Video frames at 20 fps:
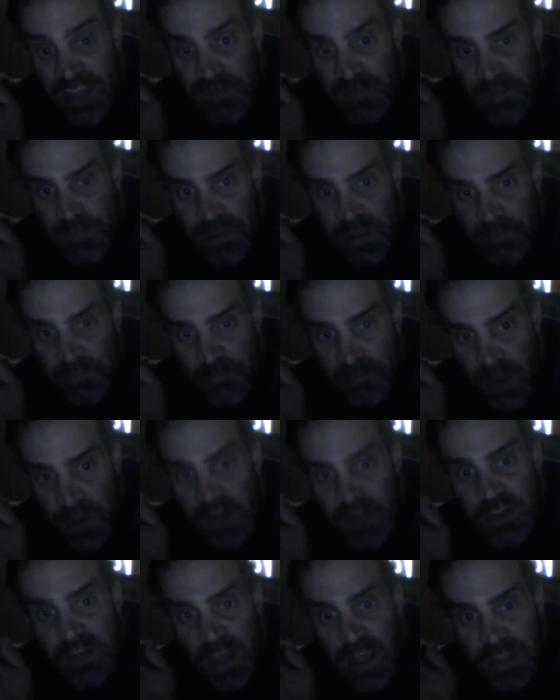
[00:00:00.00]
have to be
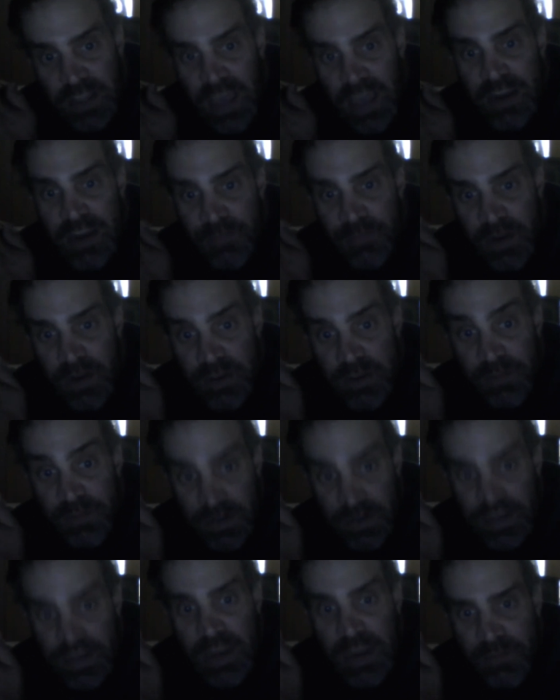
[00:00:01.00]
a lot of money,
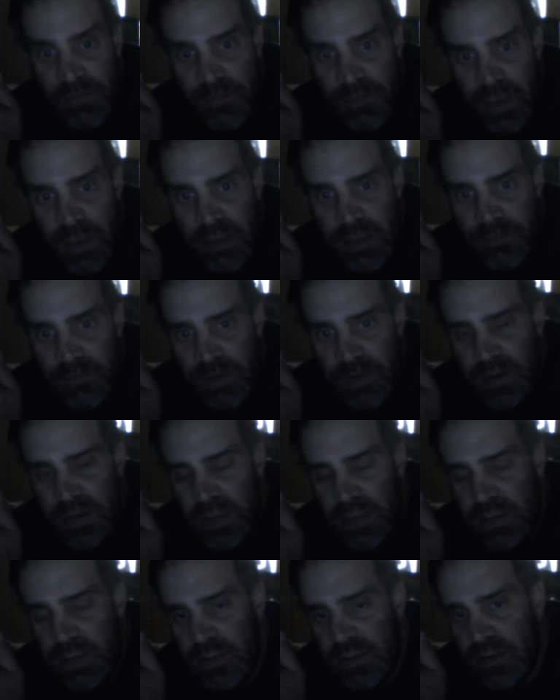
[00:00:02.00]
but it's got to be making
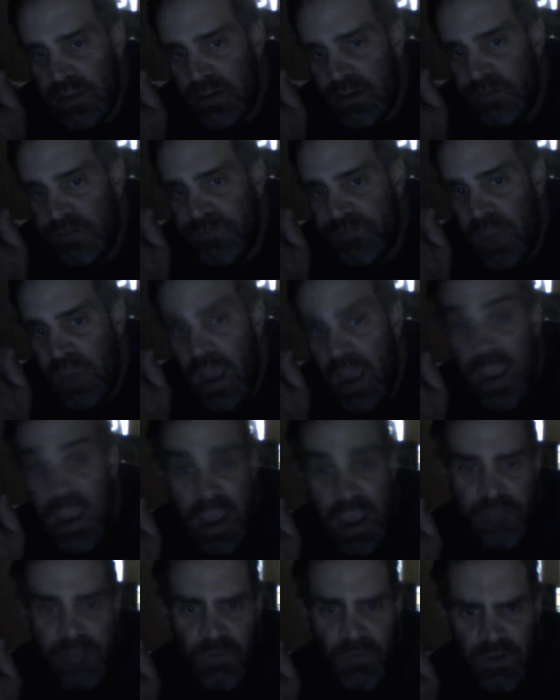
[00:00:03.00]
money, you know. I
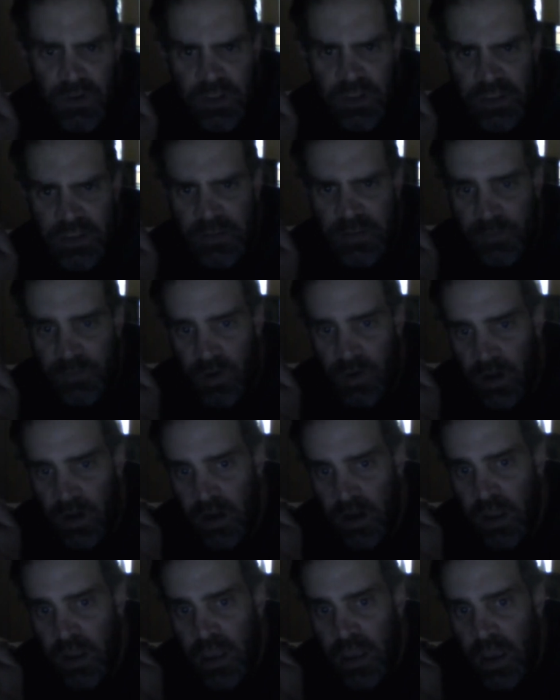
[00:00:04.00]
have one of them
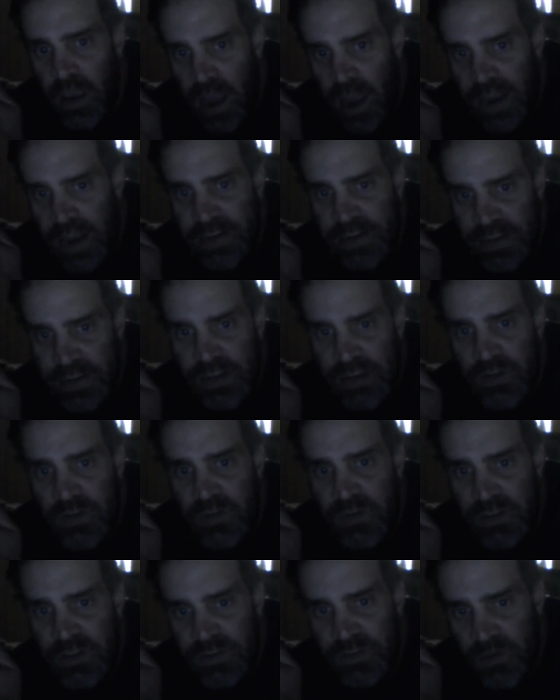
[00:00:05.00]
where I can tell you within